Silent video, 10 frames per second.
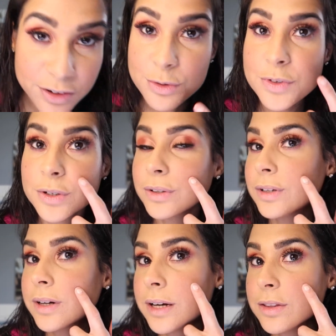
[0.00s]
don't know if you could
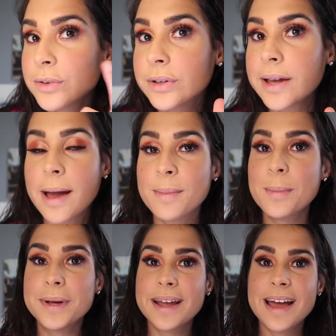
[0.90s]
look at it through a camera
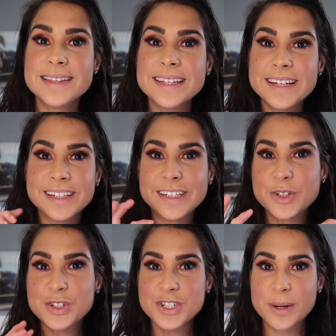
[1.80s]
but it has like a
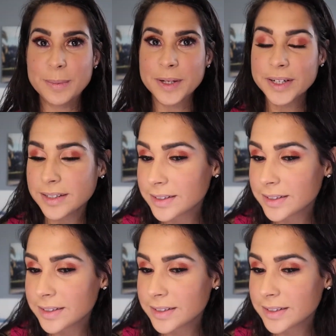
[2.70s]
little shimmer